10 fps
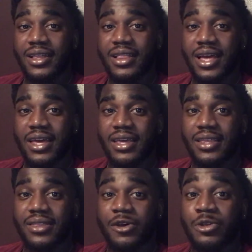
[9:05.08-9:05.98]
like,
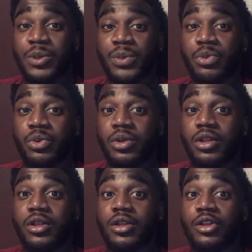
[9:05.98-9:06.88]
those people,
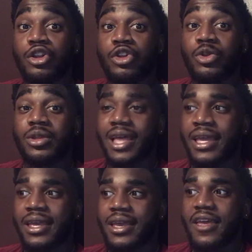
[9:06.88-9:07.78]
like,
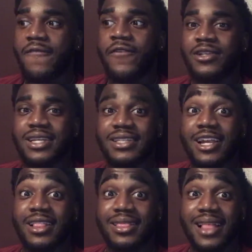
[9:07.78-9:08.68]
it feels like their
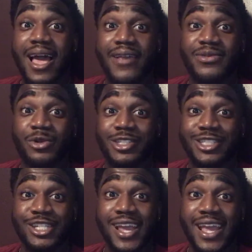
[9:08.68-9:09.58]
lives were
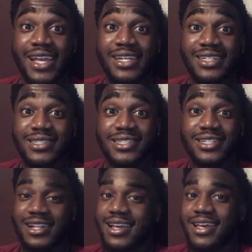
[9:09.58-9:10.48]
changed.
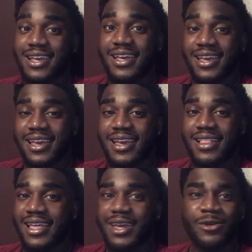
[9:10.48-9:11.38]

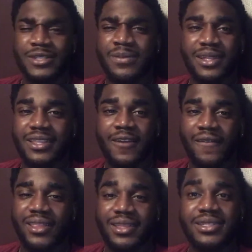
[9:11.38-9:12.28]
Like, it was something
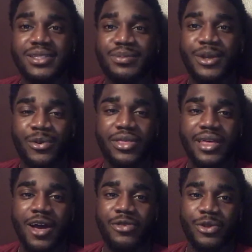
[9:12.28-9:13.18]
different. And this is me
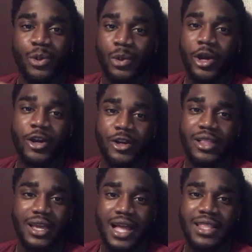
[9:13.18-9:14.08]
without the word.
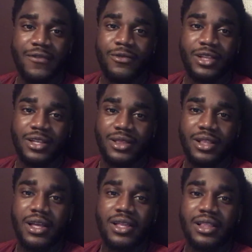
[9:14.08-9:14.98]
Like, I never really,
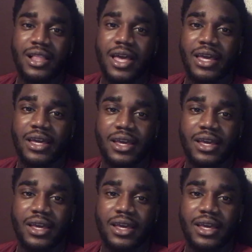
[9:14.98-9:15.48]
like,